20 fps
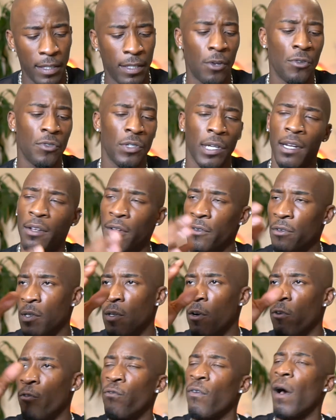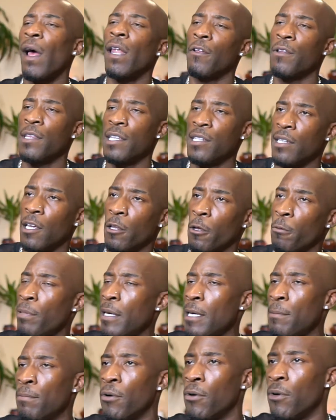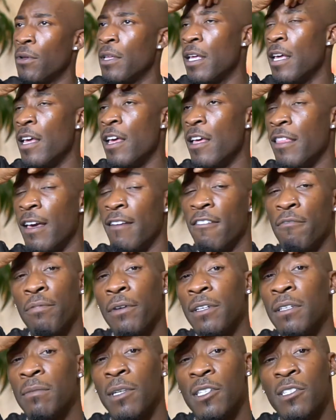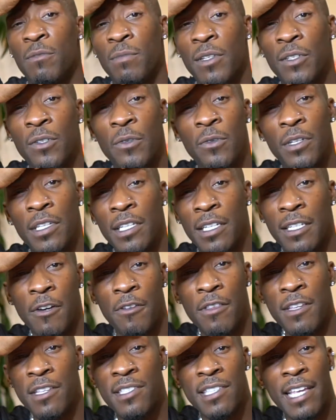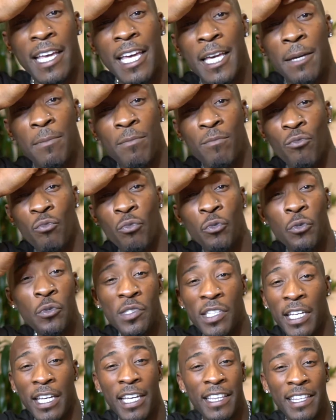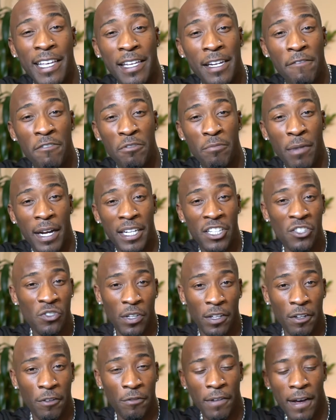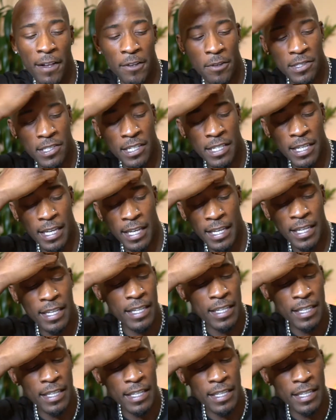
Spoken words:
Don't try to, you know, follow these other people that have pretty much been doing, you know, the same routine that everybody's trying to follow today.